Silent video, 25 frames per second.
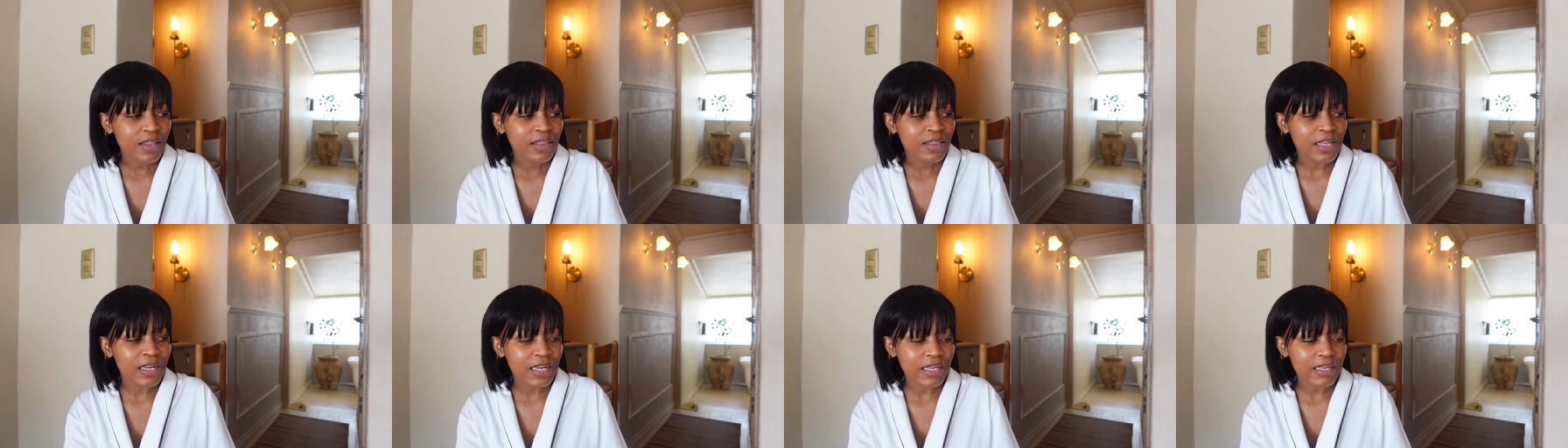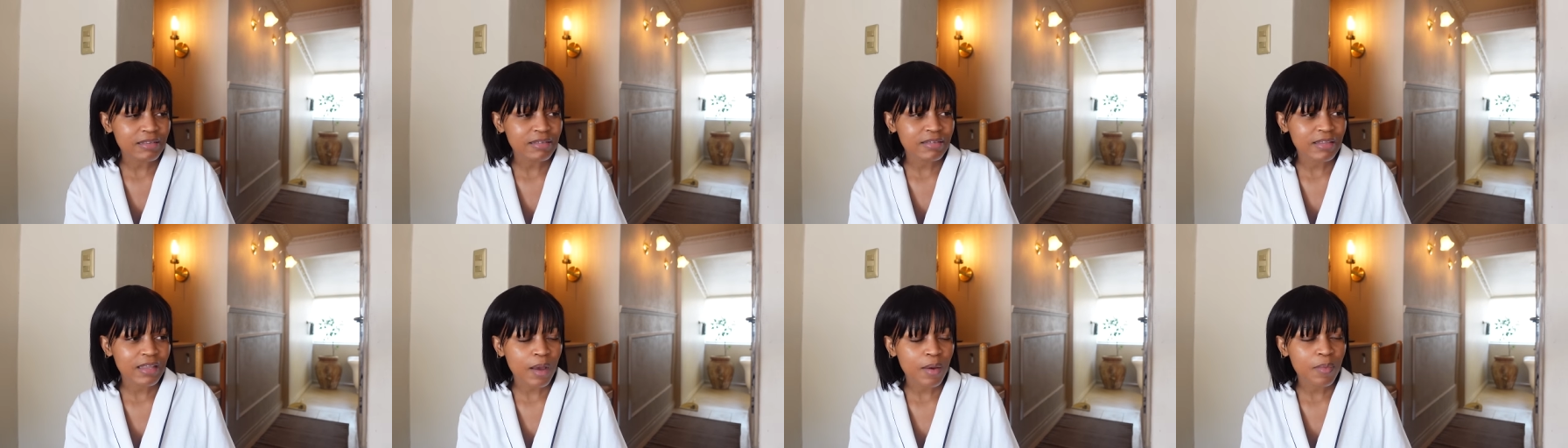the
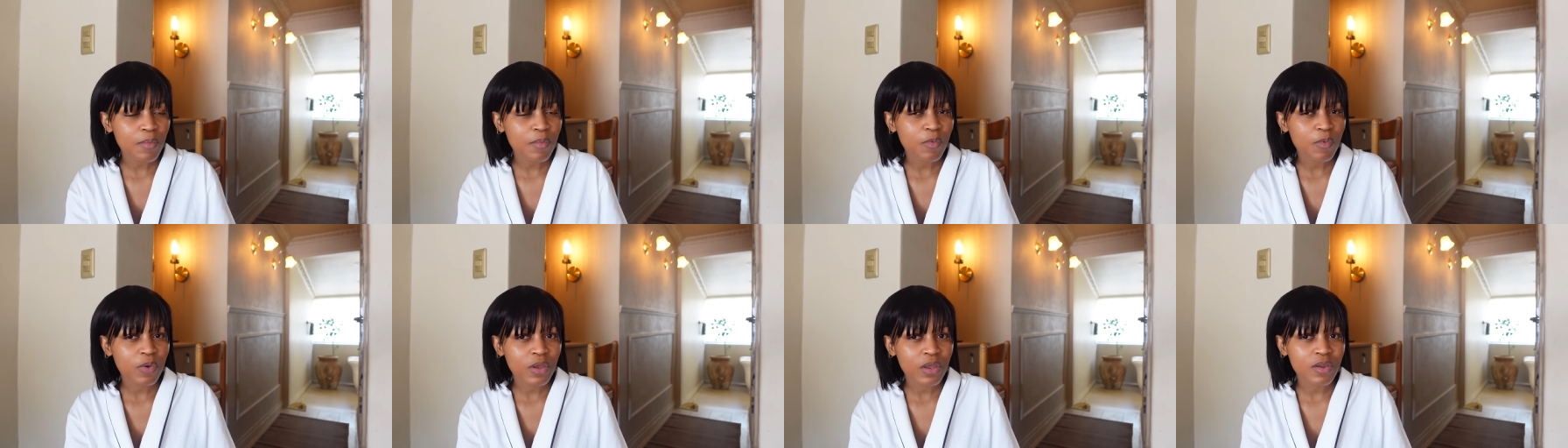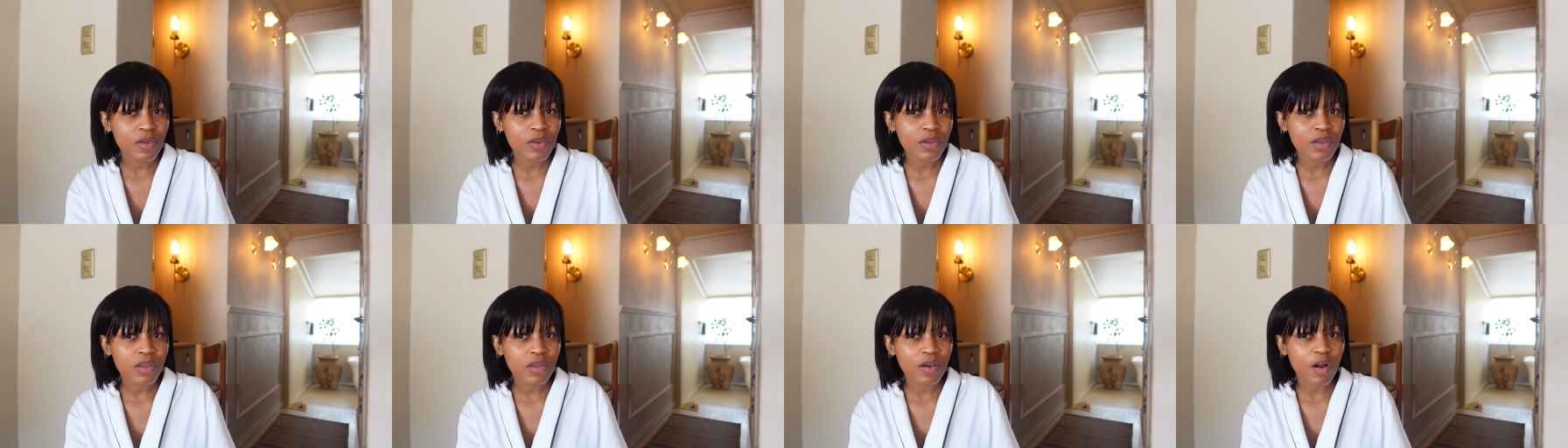next time
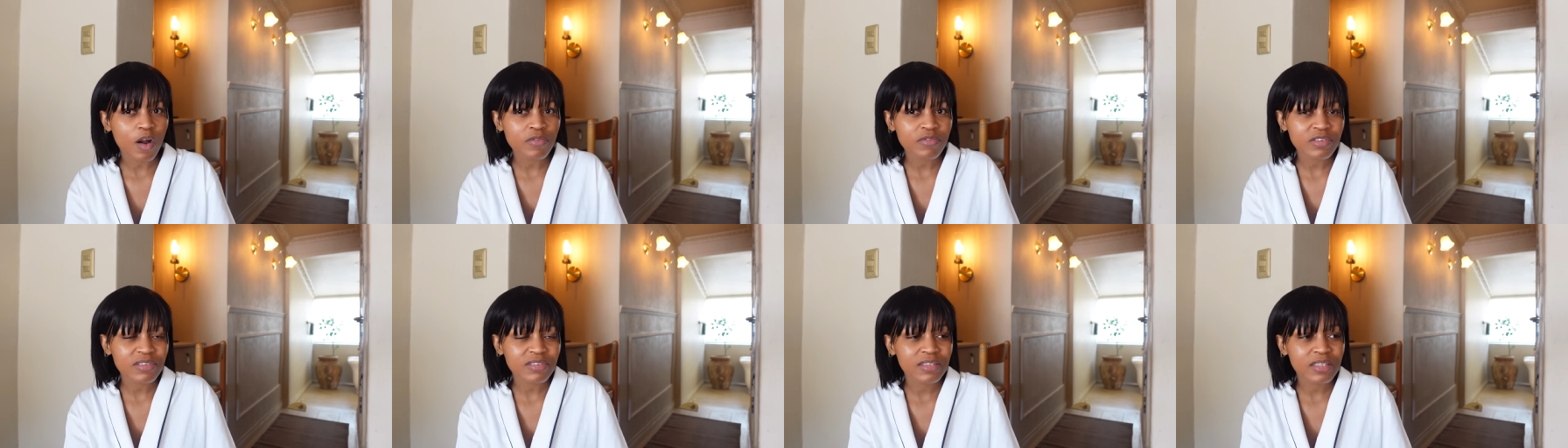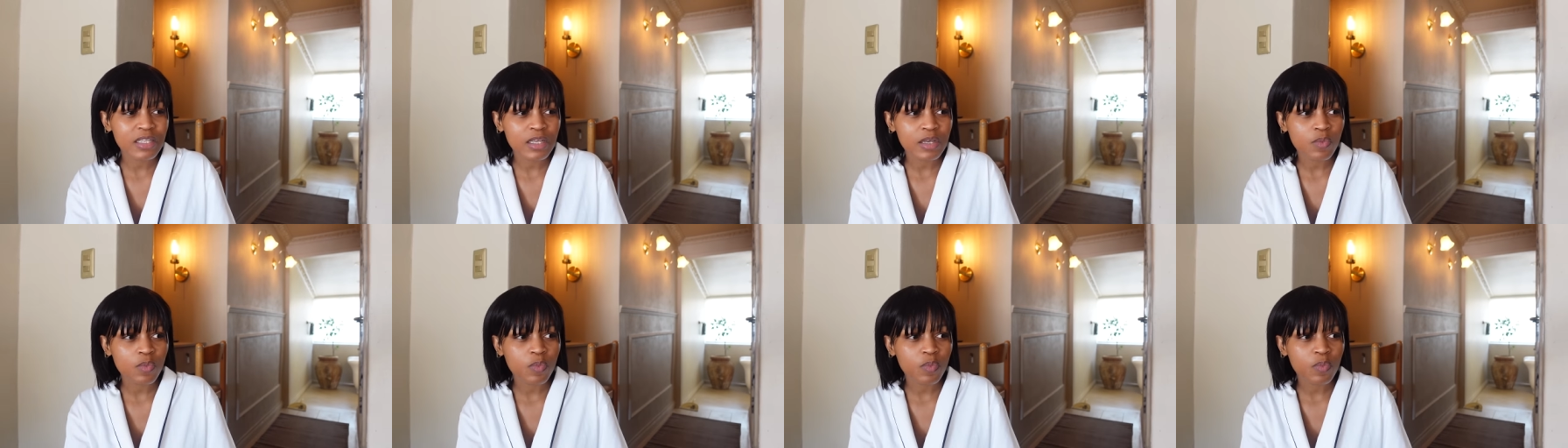we
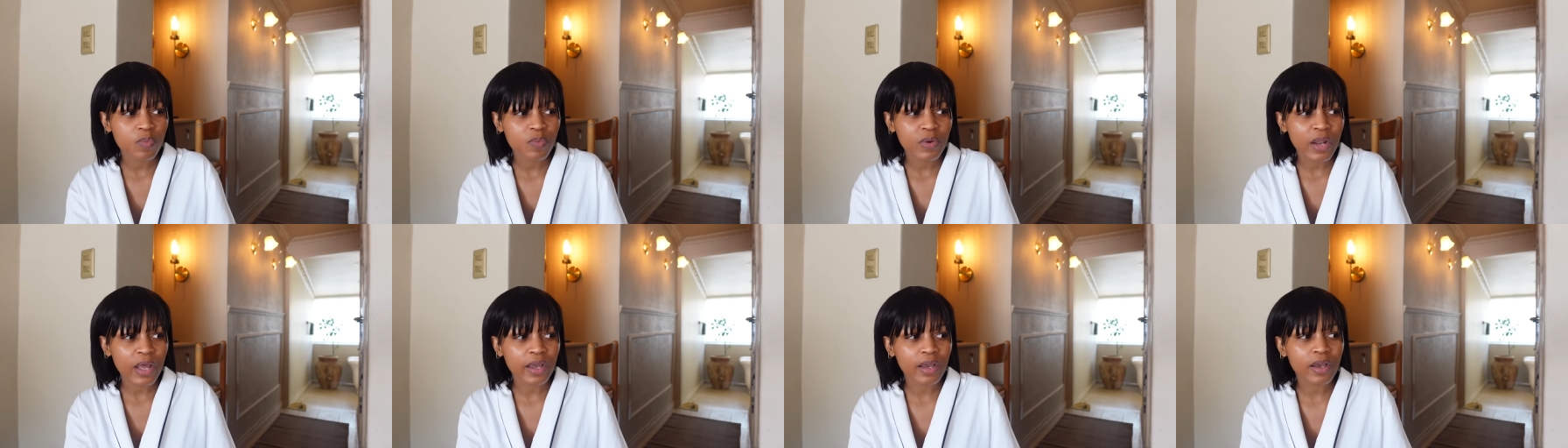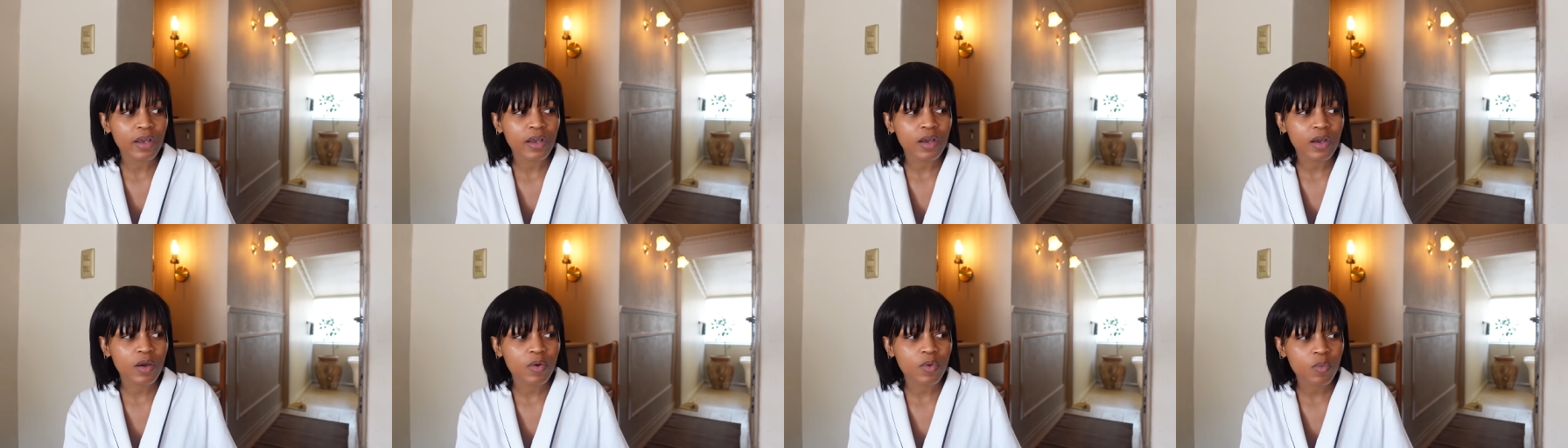obviously
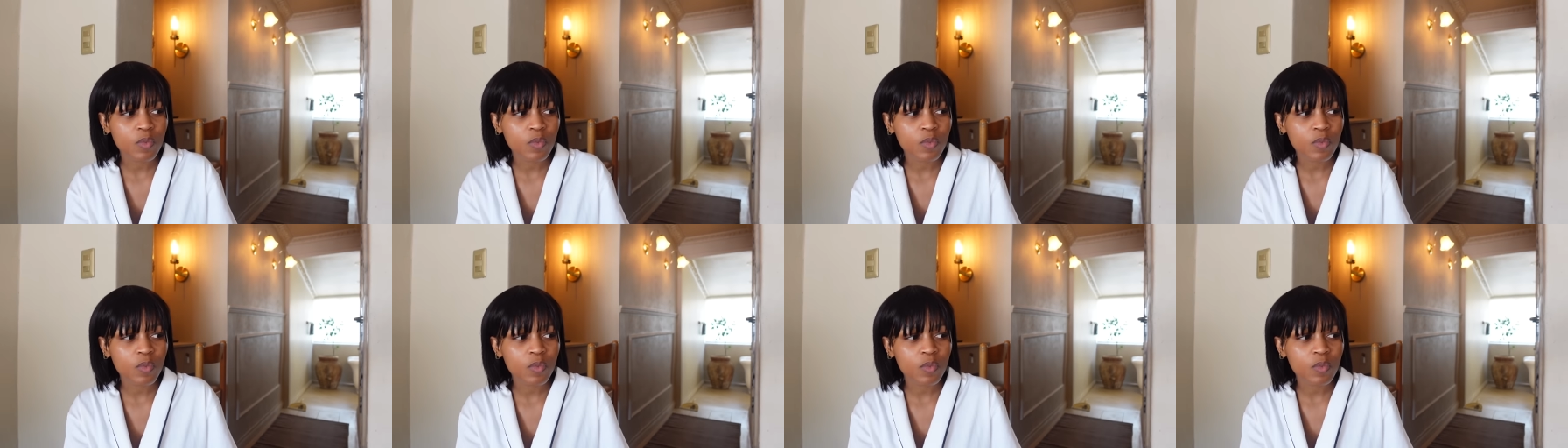like